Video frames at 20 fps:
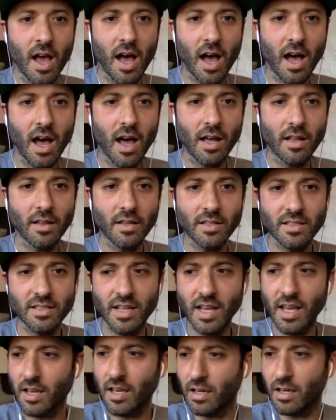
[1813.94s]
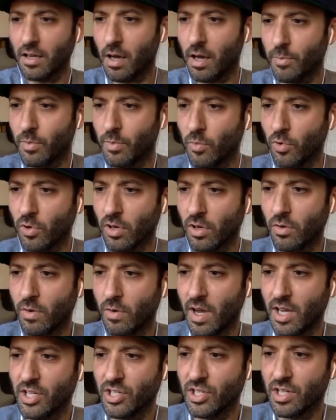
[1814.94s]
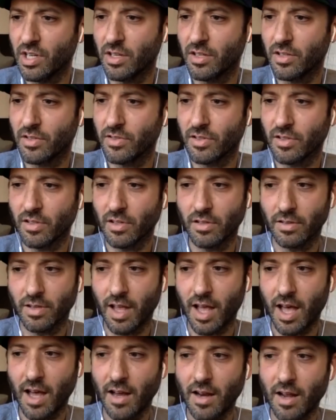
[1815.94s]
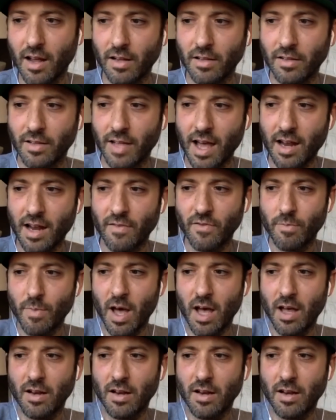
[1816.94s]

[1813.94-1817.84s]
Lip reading: Let's take a couple more questions. A lot of them on